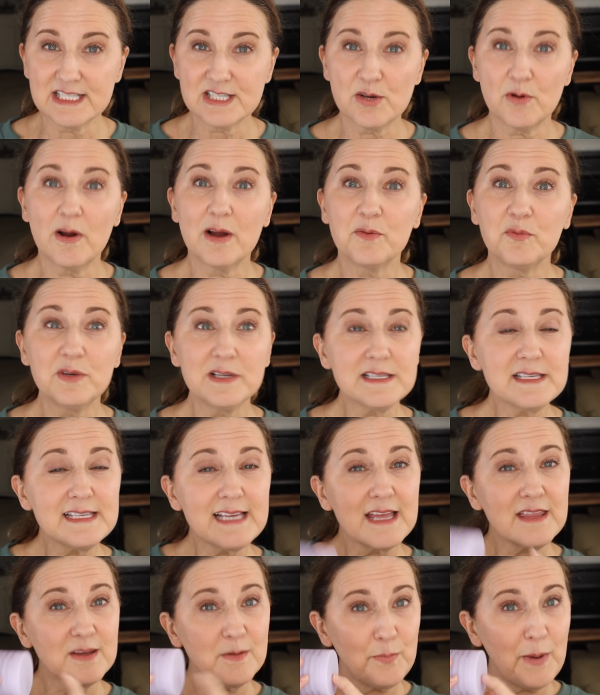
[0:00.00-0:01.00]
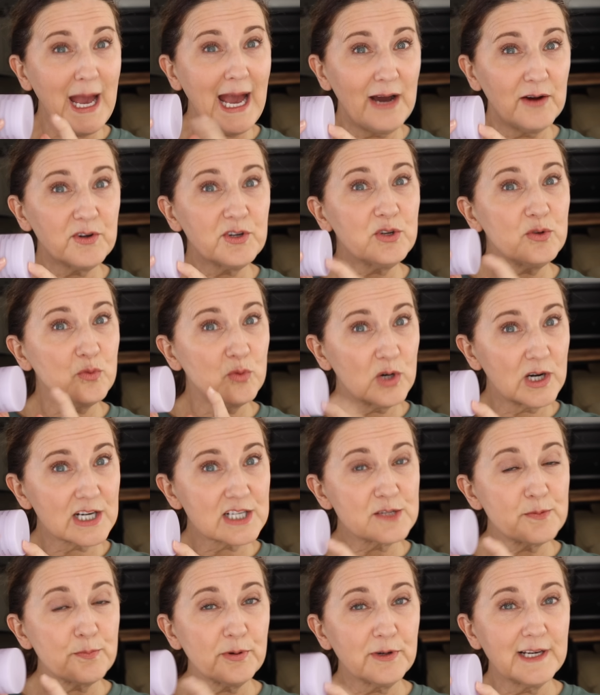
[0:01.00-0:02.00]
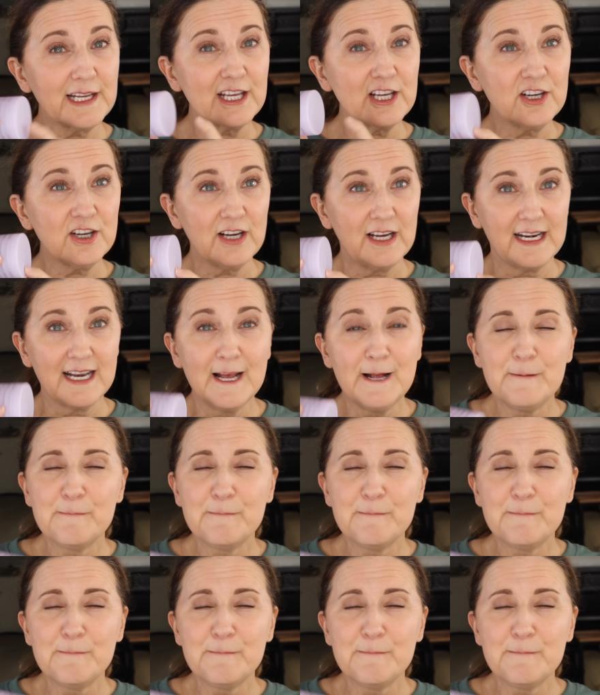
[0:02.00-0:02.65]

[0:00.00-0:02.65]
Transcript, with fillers: So I will say the powder worked pretty good.